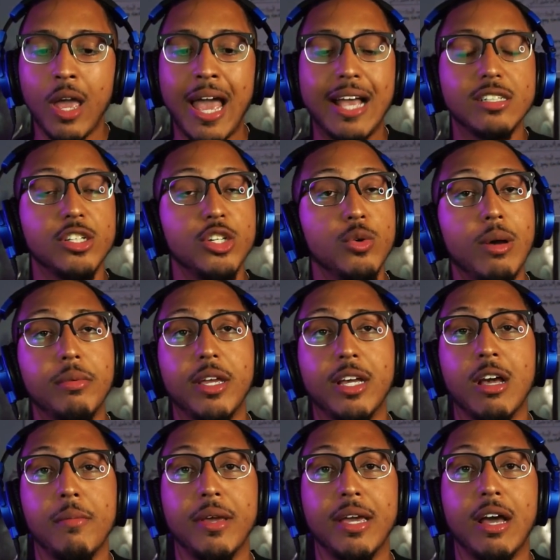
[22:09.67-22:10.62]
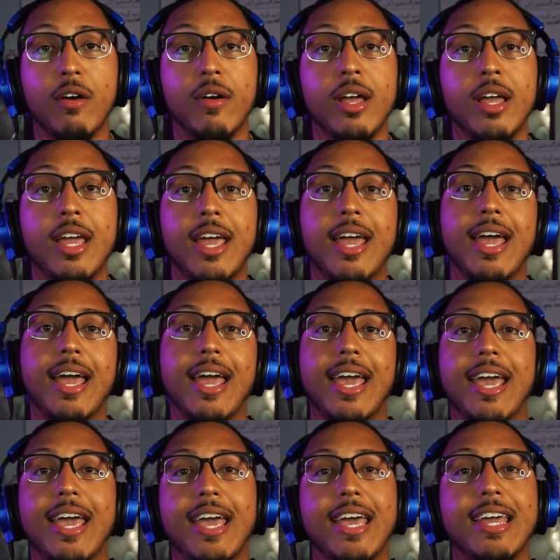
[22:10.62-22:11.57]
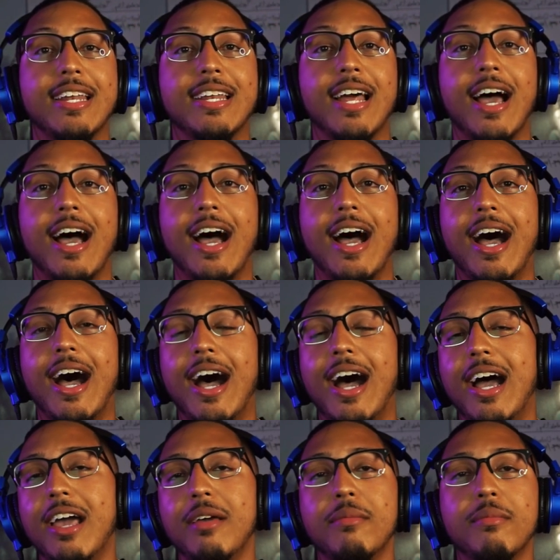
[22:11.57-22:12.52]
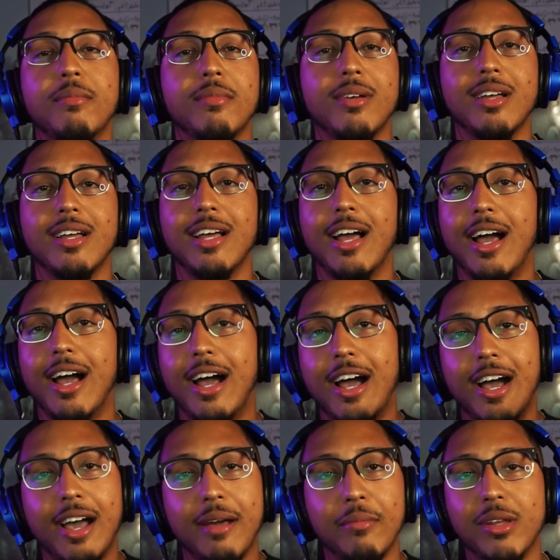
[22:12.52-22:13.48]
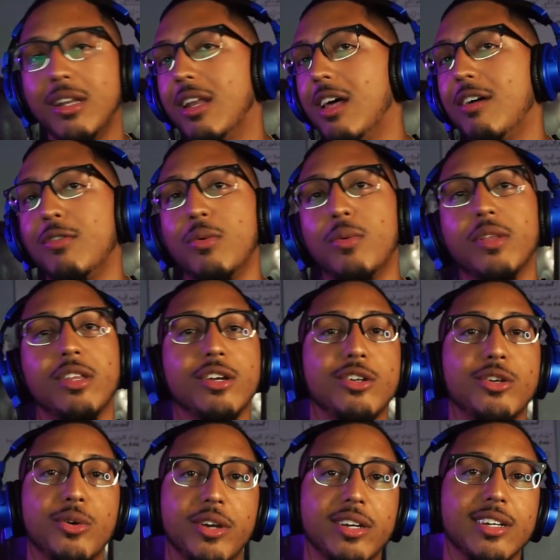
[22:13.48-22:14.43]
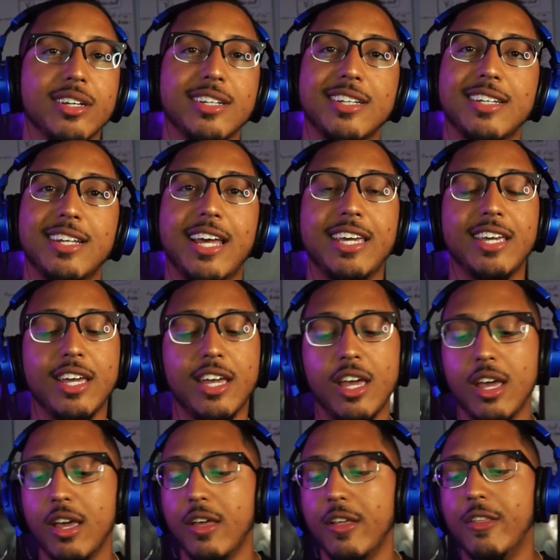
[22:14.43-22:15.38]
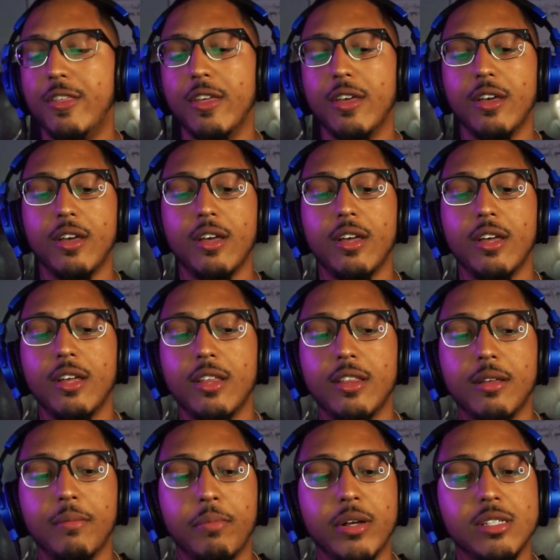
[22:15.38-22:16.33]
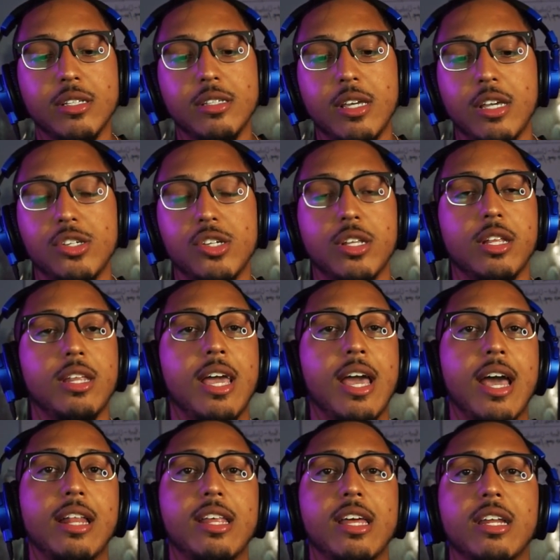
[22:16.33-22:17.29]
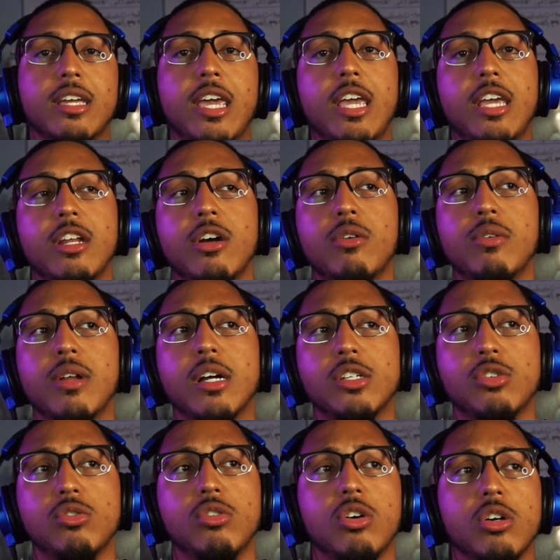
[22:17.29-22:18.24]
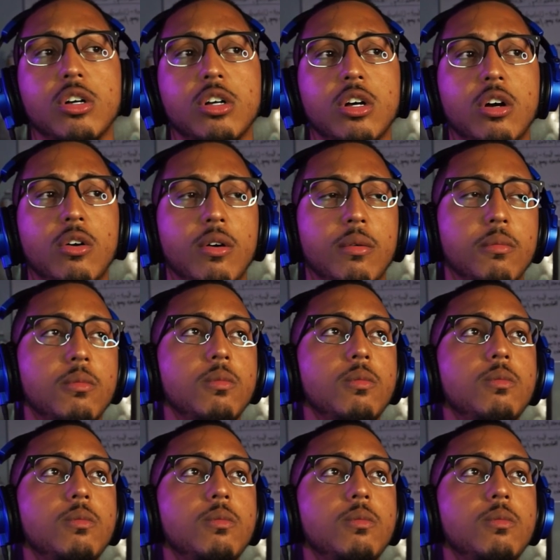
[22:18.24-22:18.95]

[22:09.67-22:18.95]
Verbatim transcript: has a new update coming out and i'm i'm in love with what they're doing like the the presentation that they had they had a keynote not too long ago